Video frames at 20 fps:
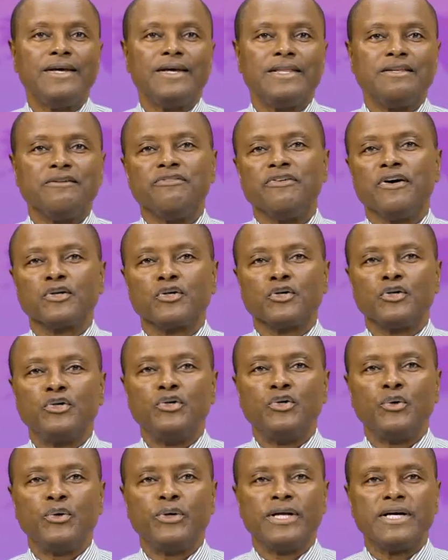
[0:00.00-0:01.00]
The vodka,
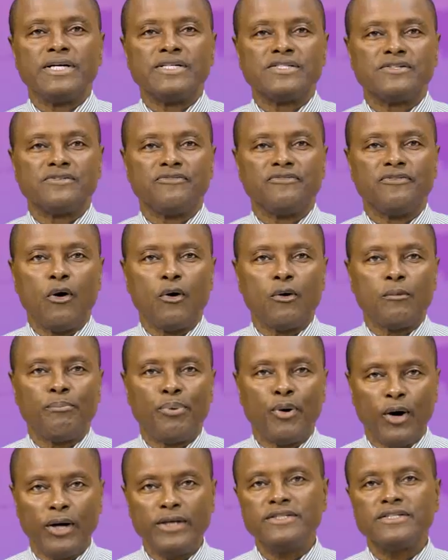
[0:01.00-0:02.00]
known as Fog
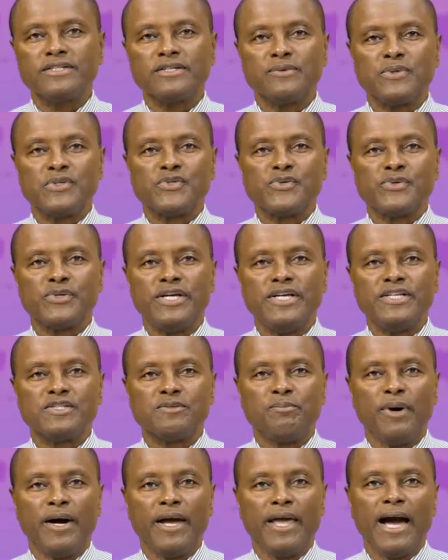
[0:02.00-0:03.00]
Point, was
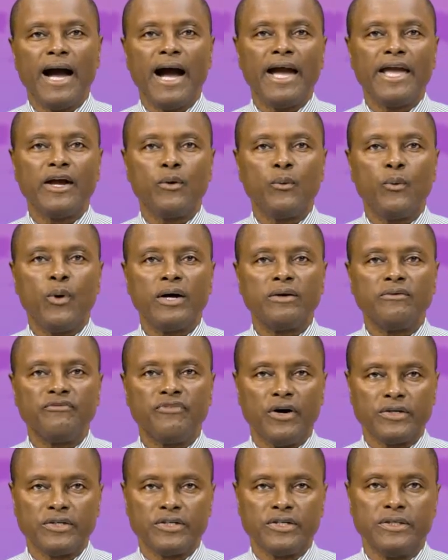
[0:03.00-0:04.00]
released by Higher One
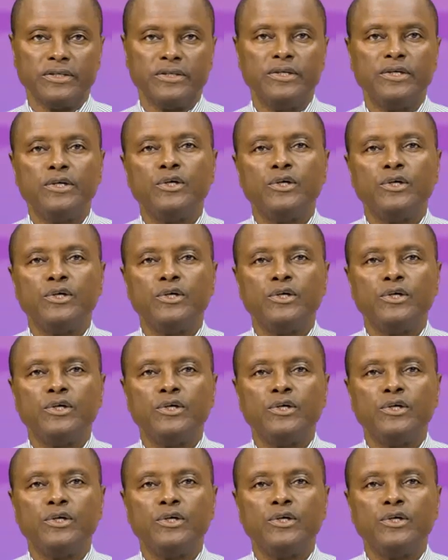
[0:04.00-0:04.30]
Vodka,